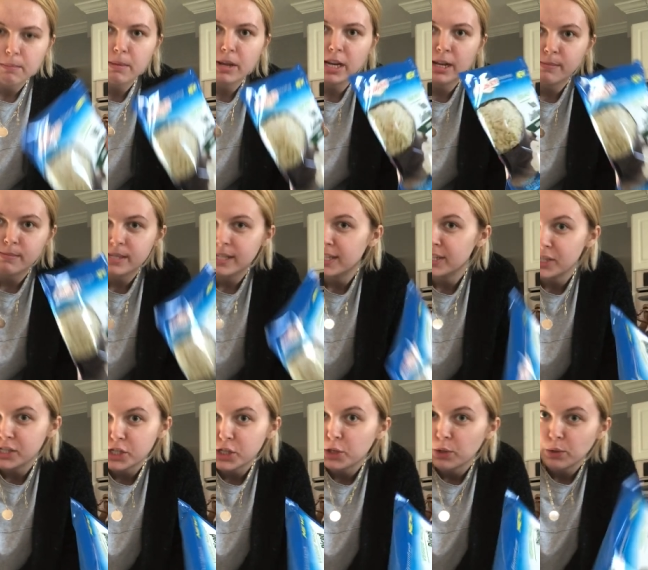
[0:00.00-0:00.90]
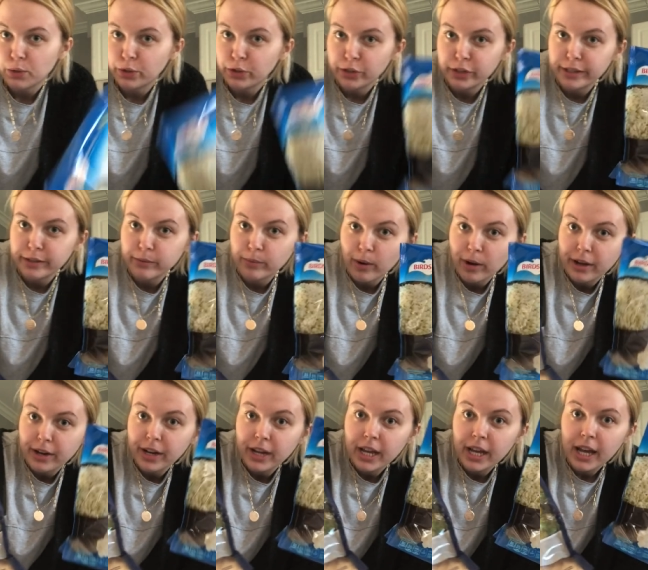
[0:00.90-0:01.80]
medium-sized grocery
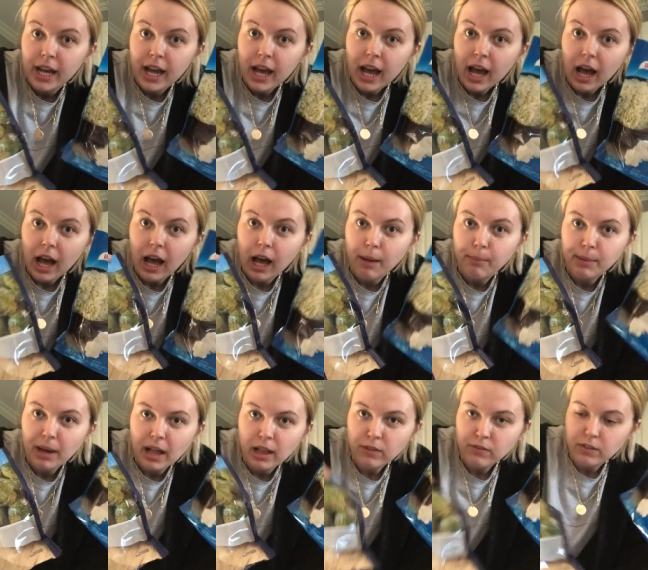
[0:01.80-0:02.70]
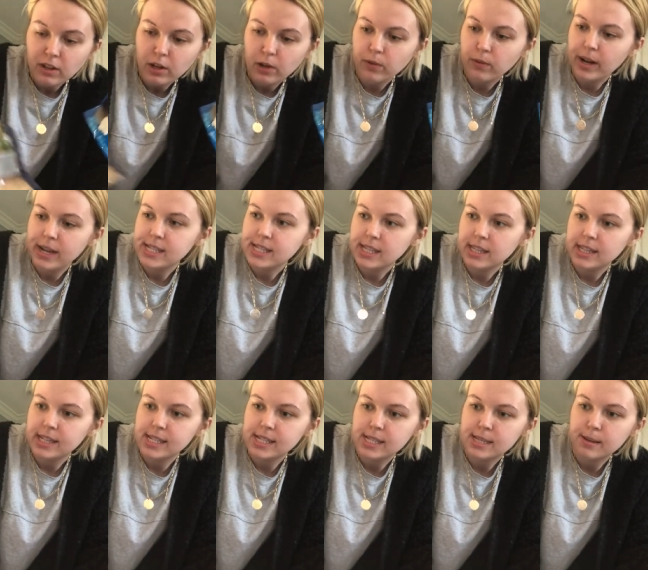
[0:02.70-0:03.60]
run. Cauliflower rice and
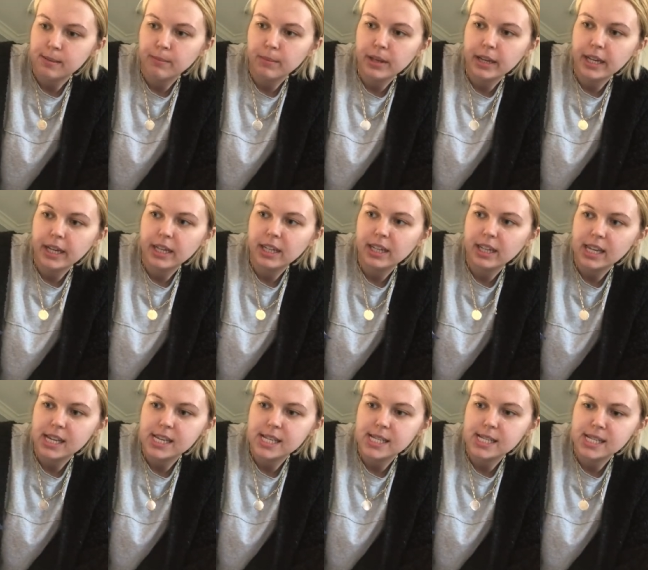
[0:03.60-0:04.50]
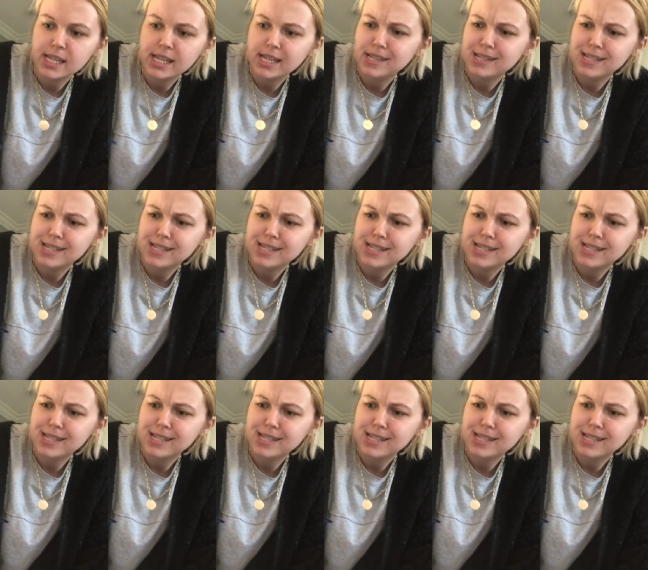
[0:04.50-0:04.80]
then some like easy